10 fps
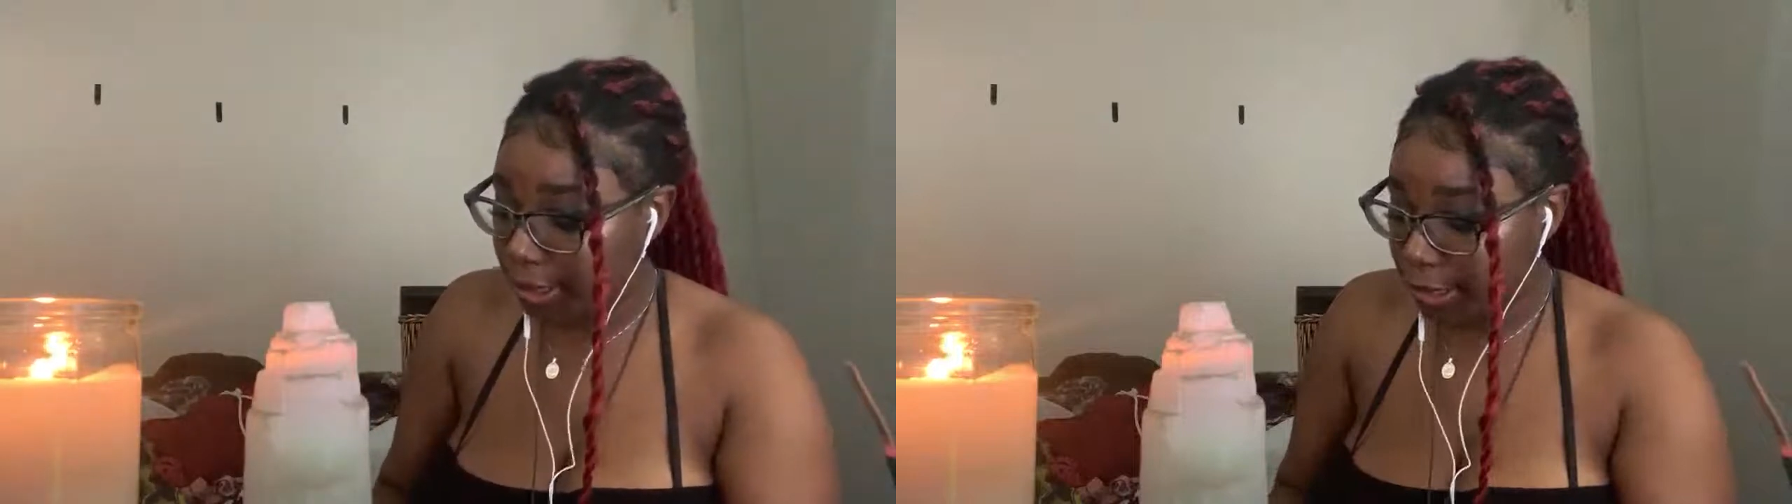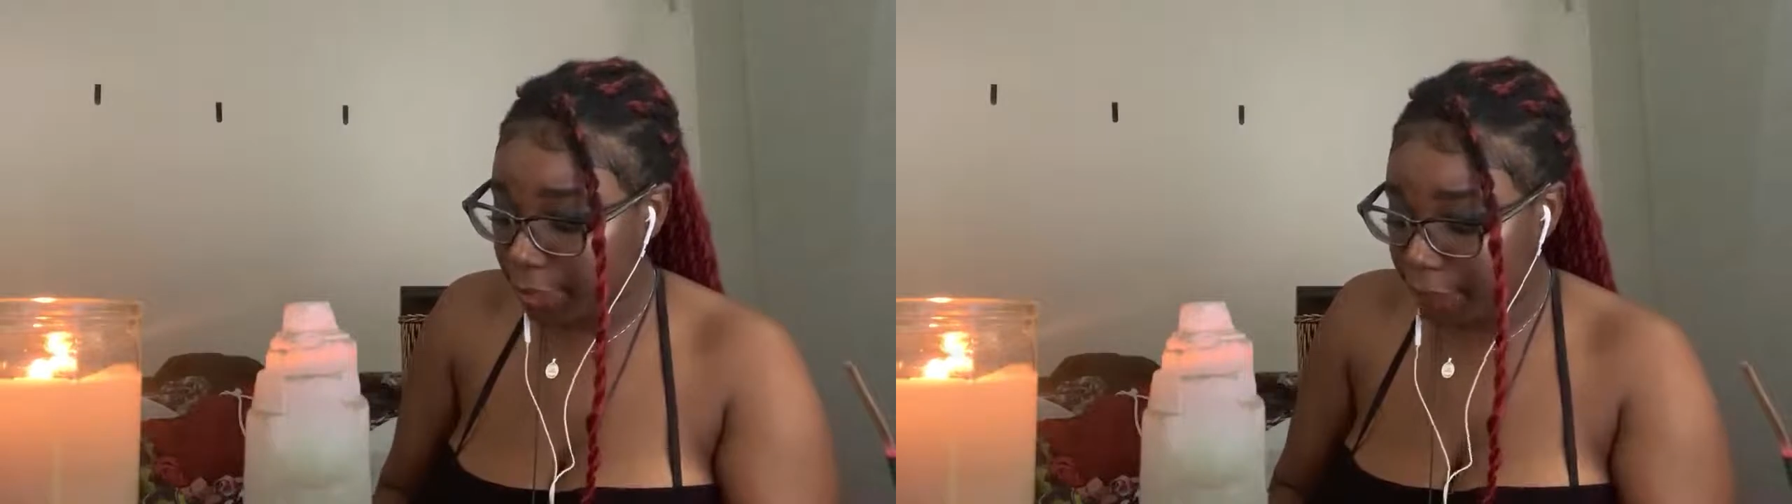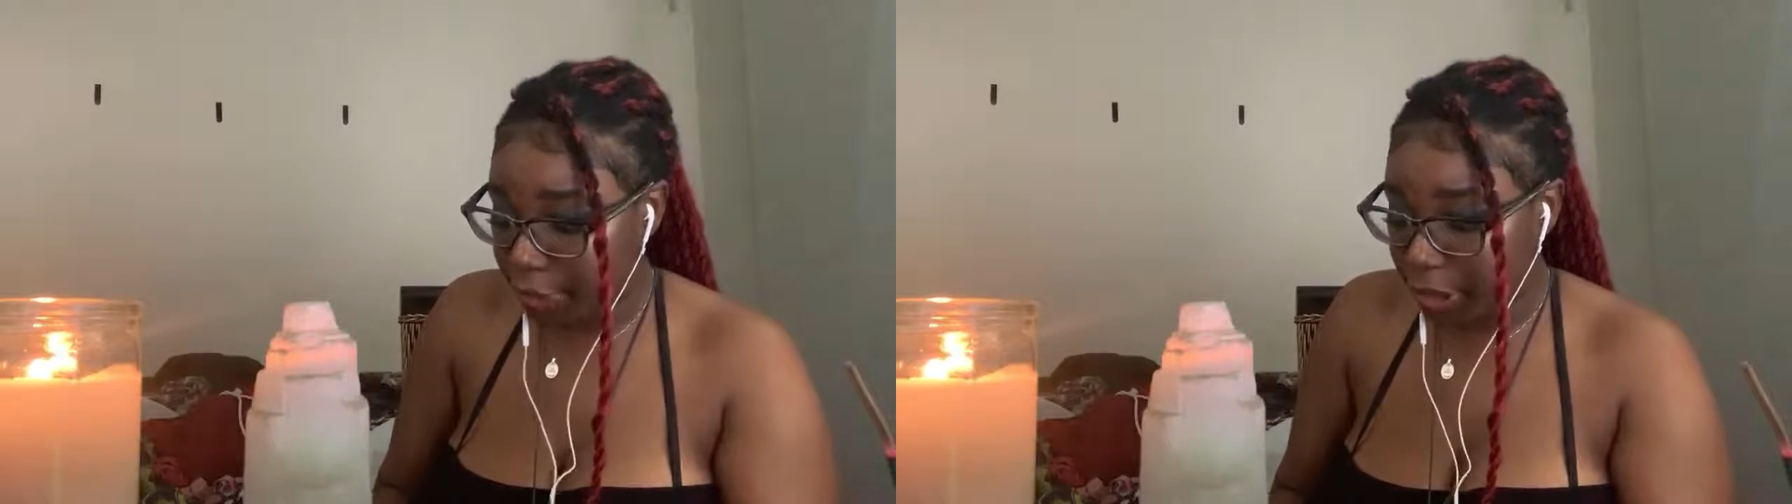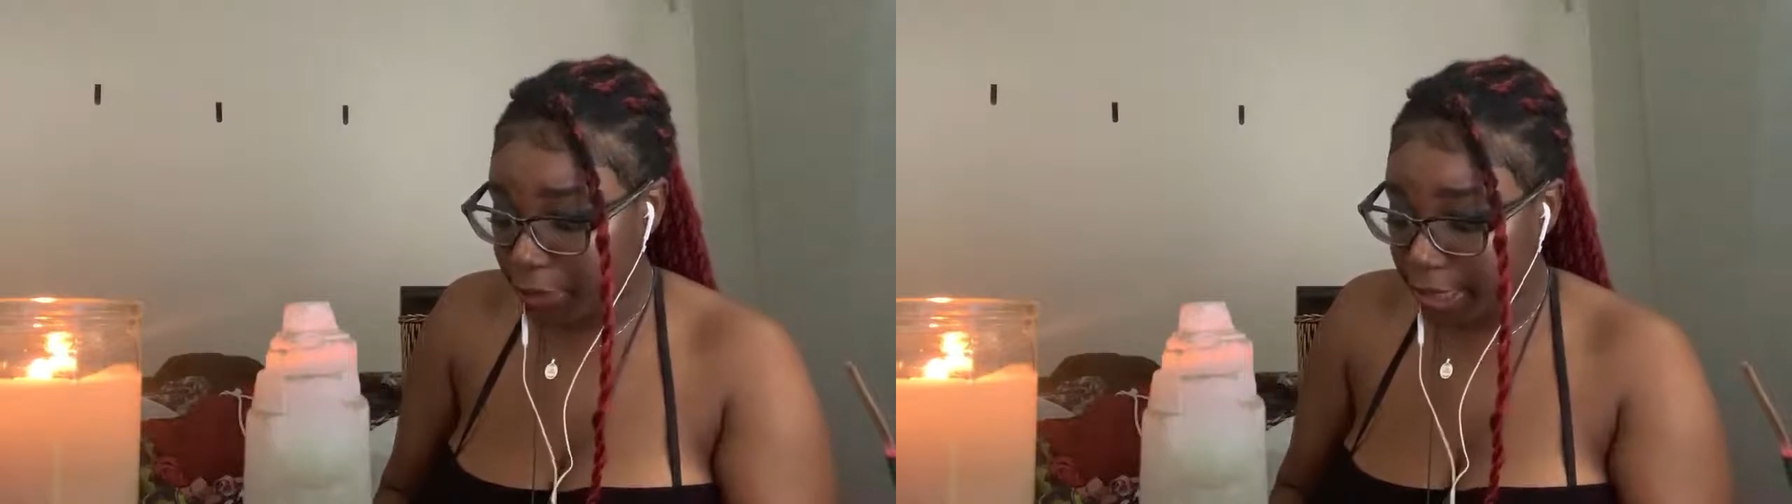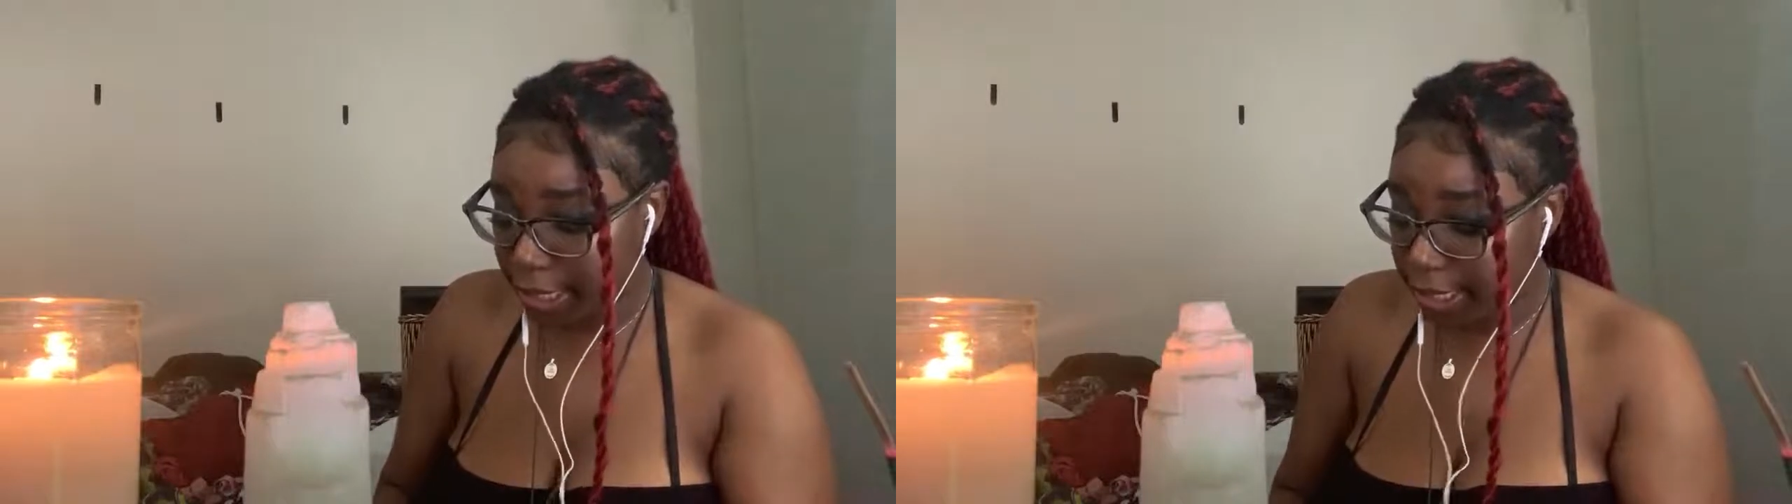definitely just
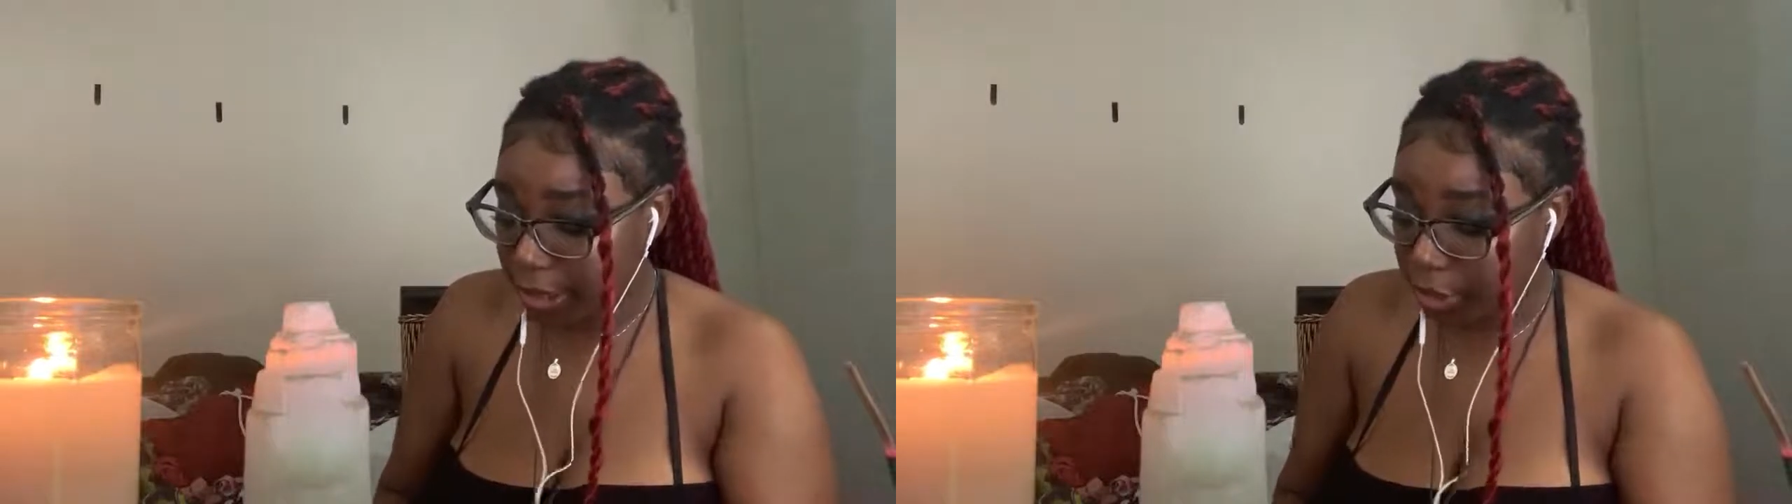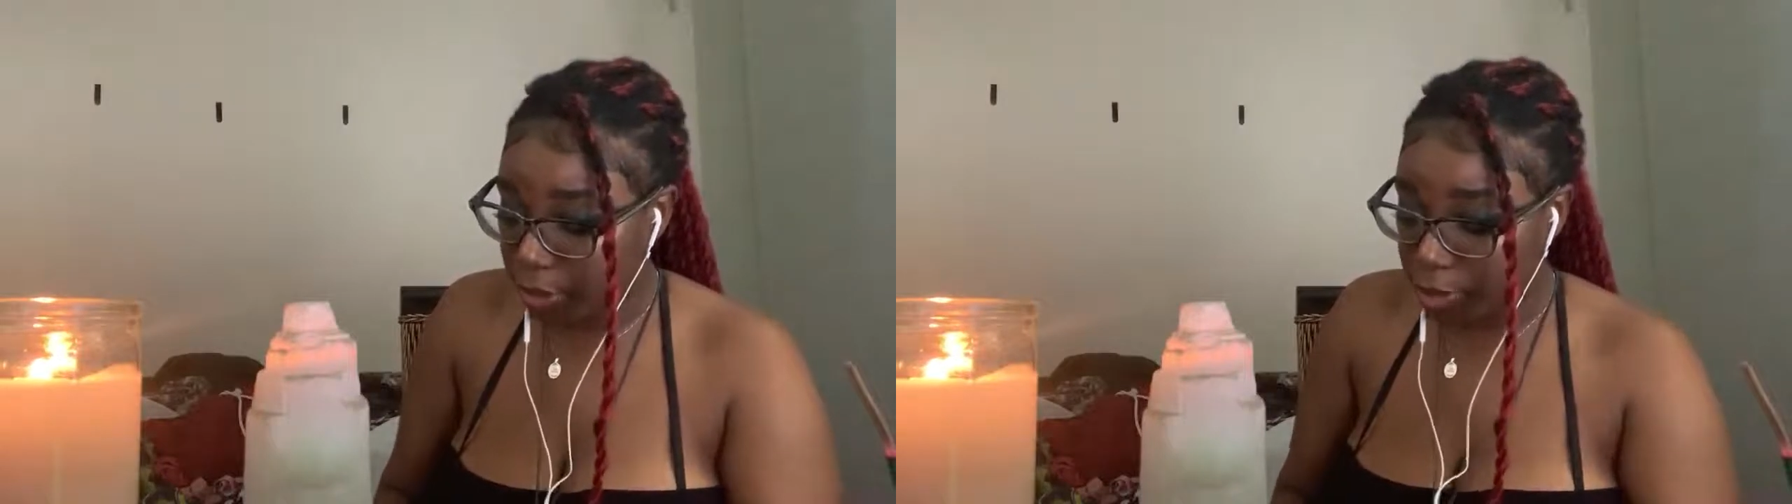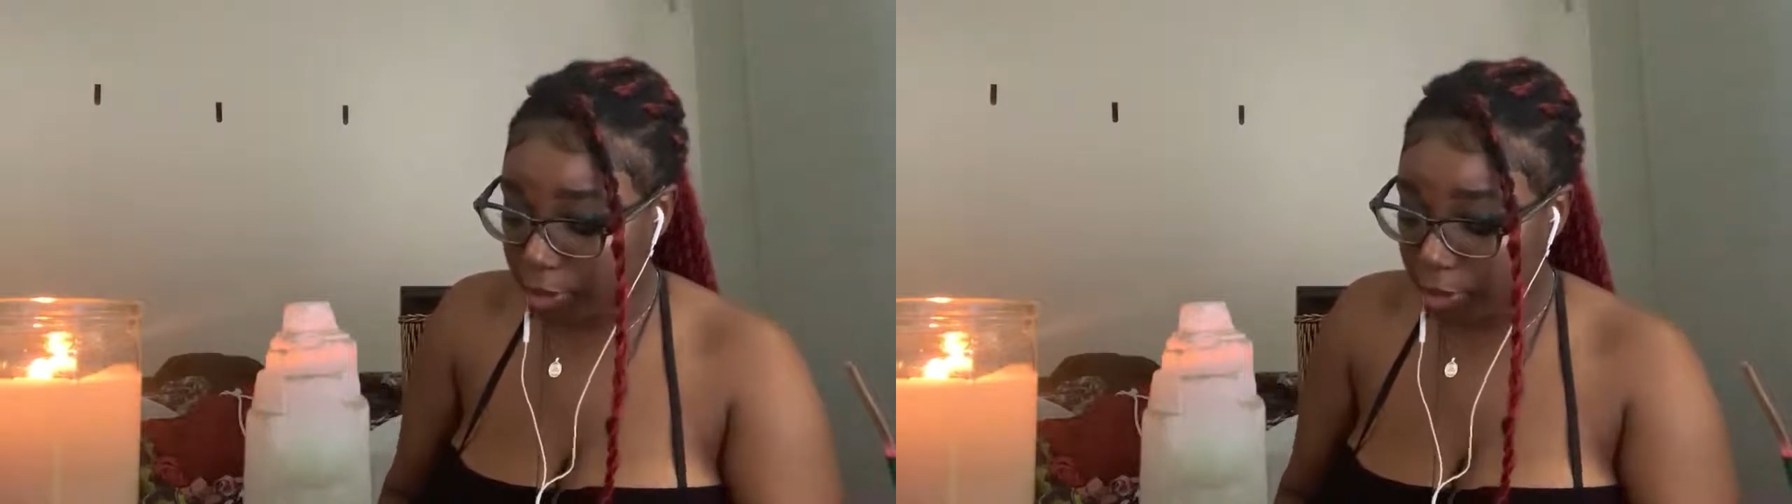be hitting Trump